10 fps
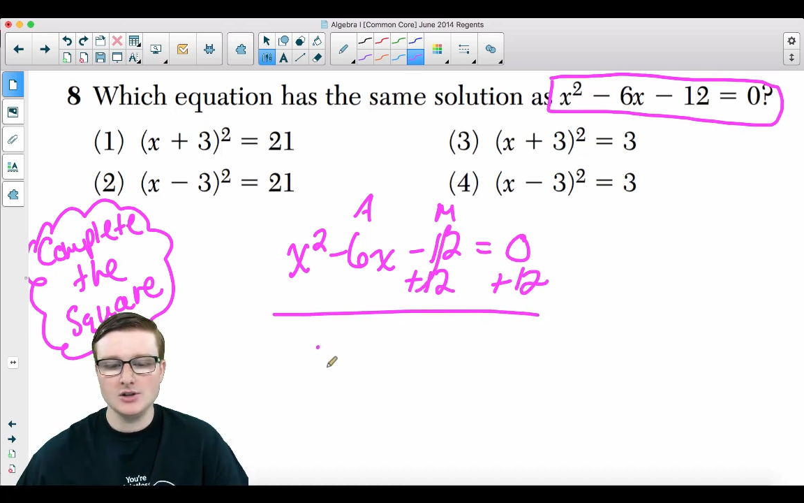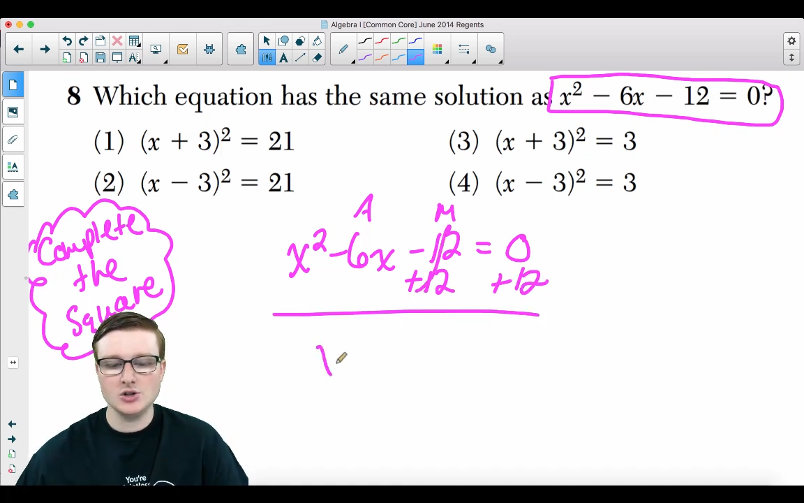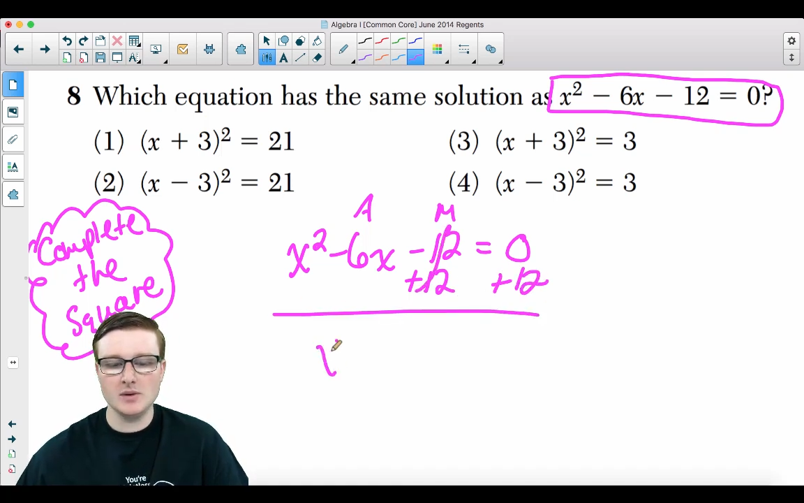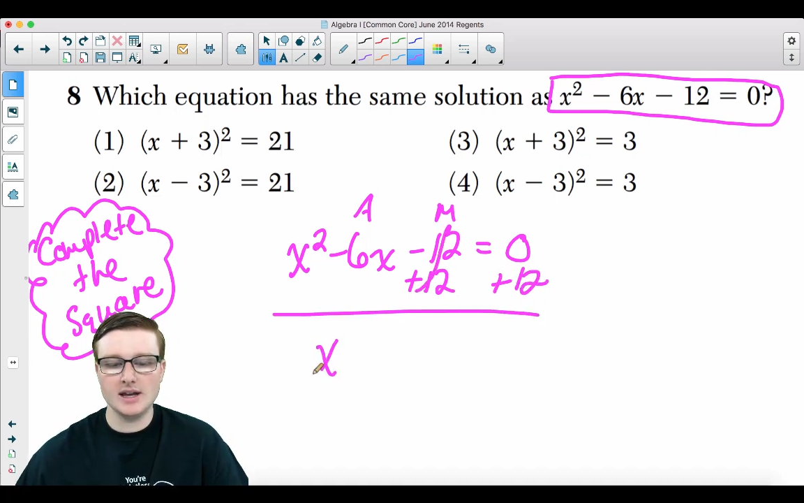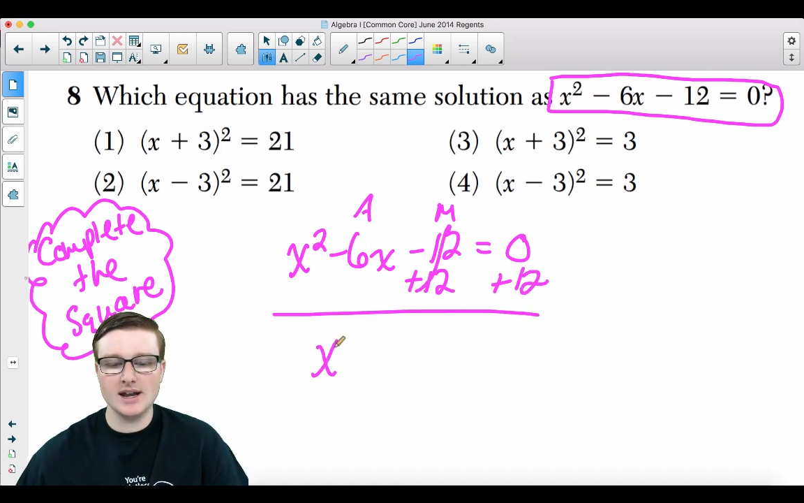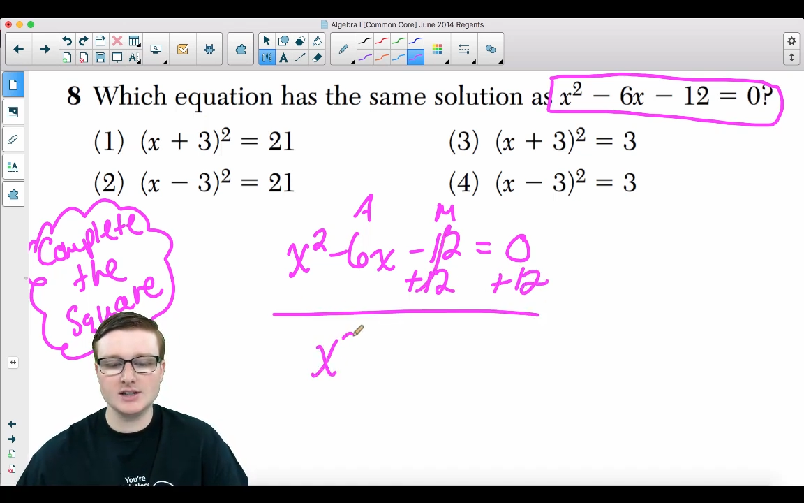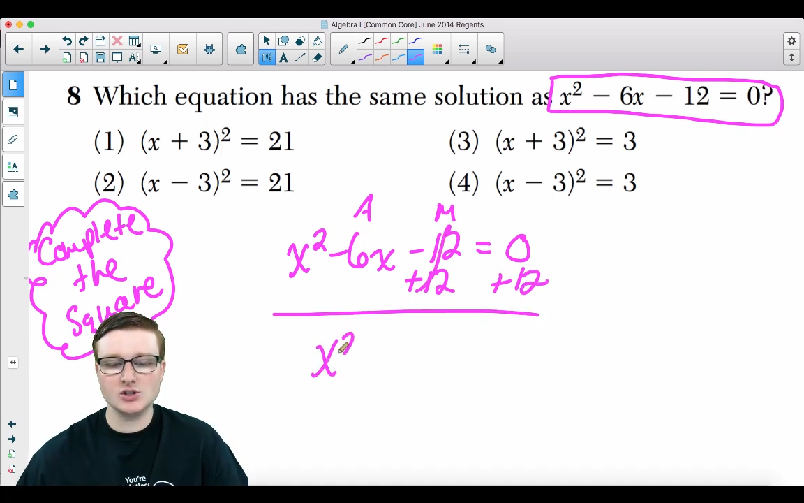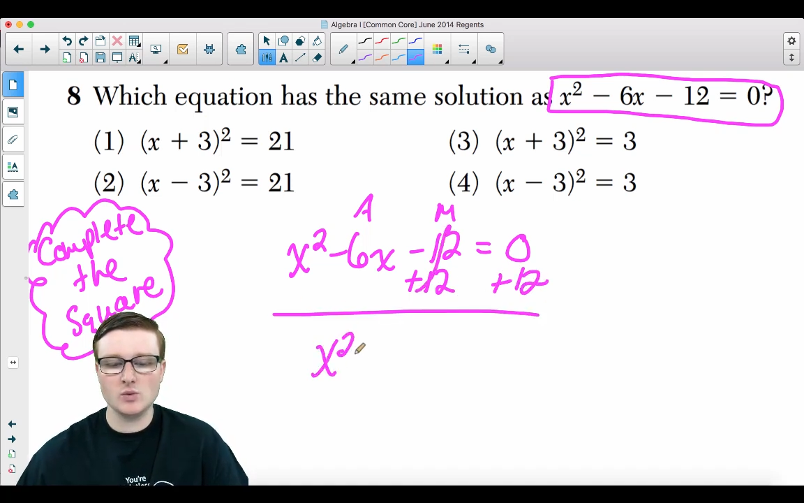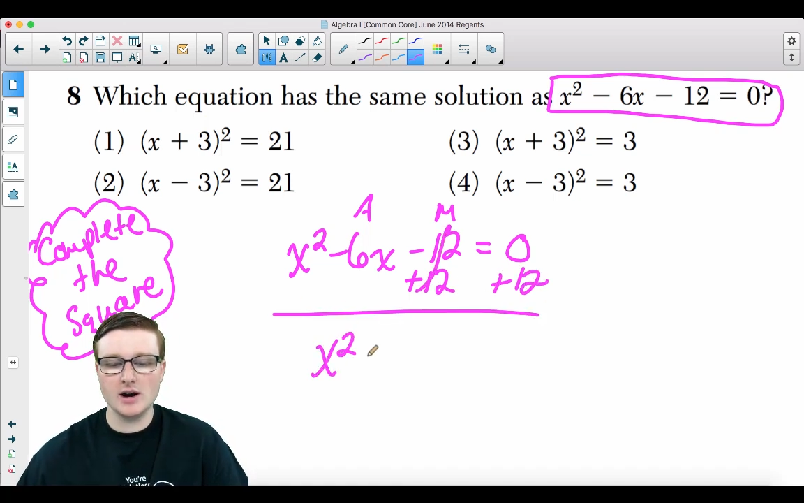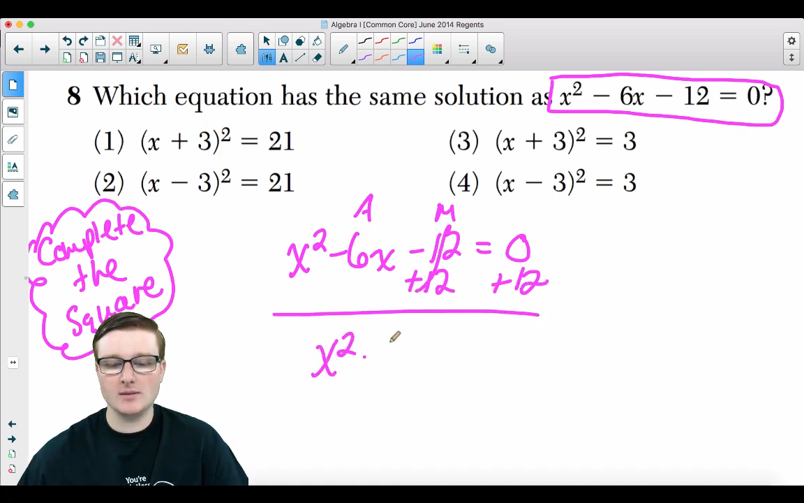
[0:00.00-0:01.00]
so we get x
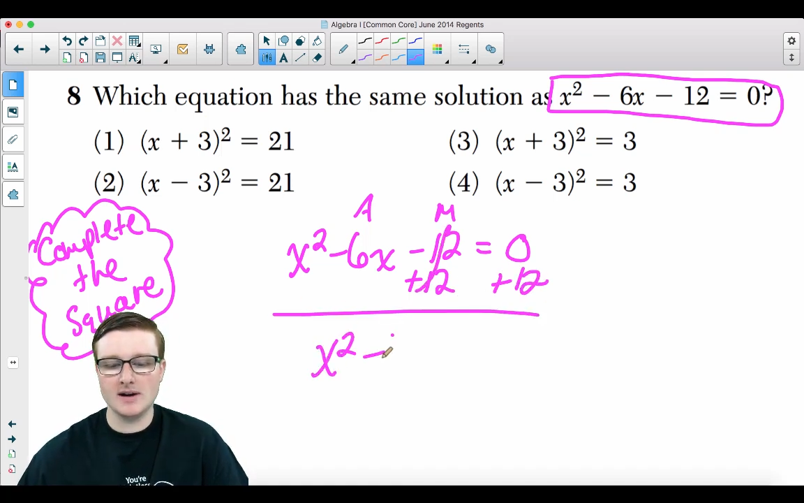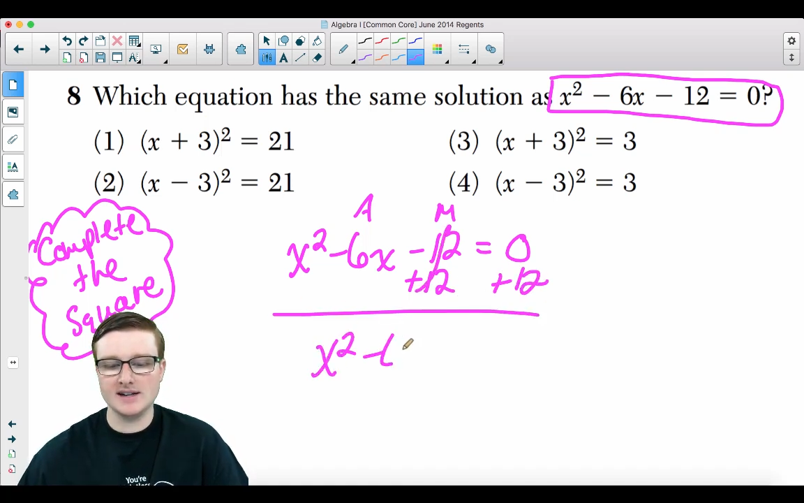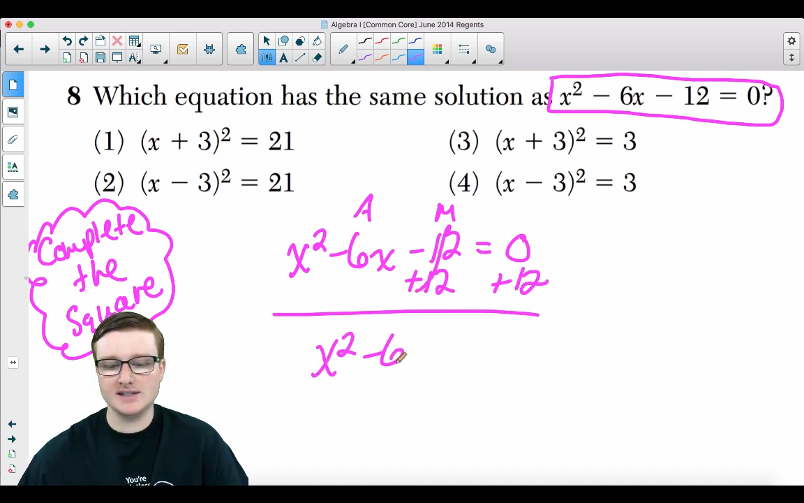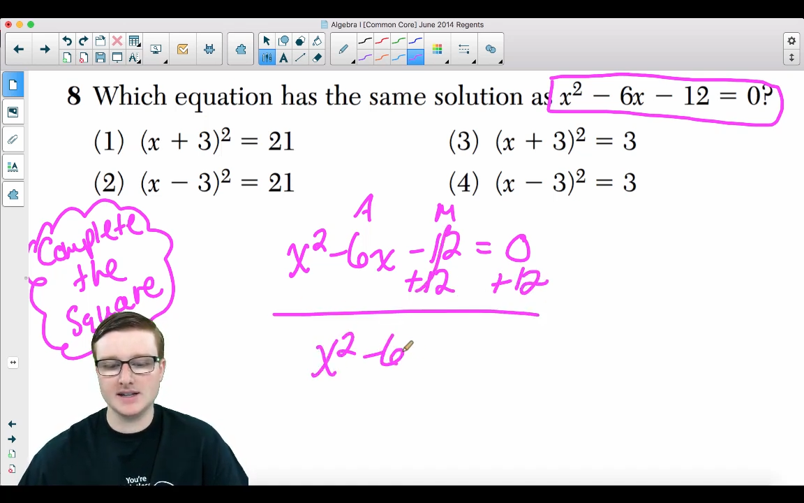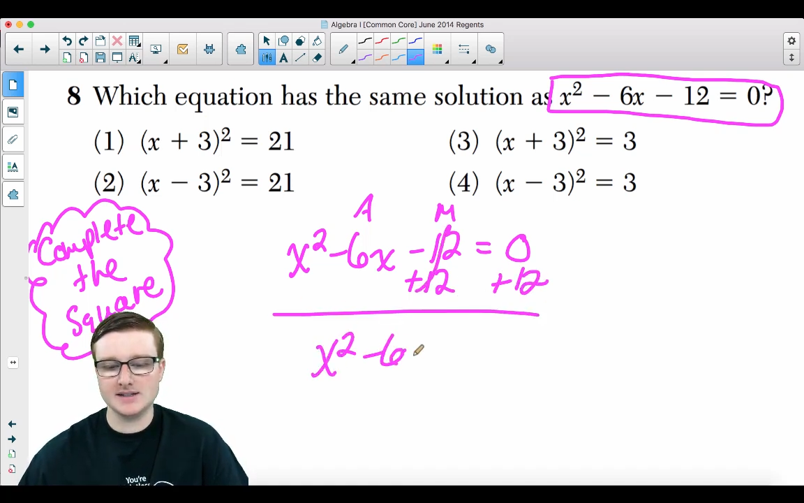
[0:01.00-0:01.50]
squared minus